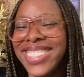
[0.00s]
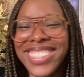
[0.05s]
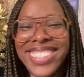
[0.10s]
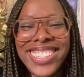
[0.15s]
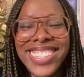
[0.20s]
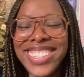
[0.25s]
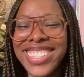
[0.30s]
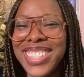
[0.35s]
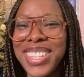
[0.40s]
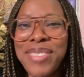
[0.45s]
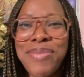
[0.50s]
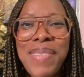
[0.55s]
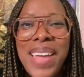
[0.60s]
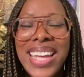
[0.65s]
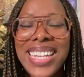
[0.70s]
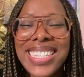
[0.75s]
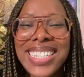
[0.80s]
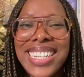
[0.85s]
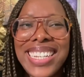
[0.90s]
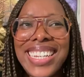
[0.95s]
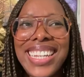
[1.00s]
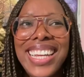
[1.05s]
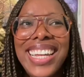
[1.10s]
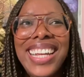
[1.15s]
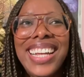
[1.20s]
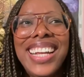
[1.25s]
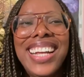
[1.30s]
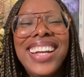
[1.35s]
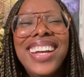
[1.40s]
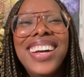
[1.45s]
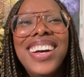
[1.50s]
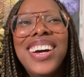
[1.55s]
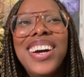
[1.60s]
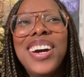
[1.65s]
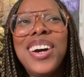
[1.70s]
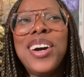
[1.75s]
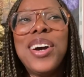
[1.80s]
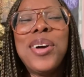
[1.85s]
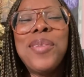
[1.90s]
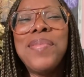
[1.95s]
he's amazing.
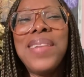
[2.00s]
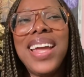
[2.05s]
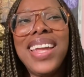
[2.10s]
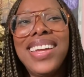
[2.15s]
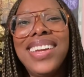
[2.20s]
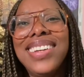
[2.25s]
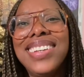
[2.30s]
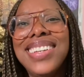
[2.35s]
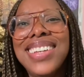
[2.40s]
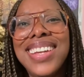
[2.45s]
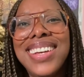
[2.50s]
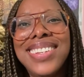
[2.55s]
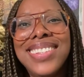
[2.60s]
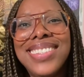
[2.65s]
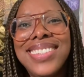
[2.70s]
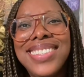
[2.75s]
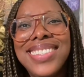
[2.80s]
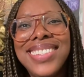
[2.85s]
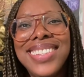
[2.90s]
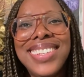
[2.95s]
Oh my goodness.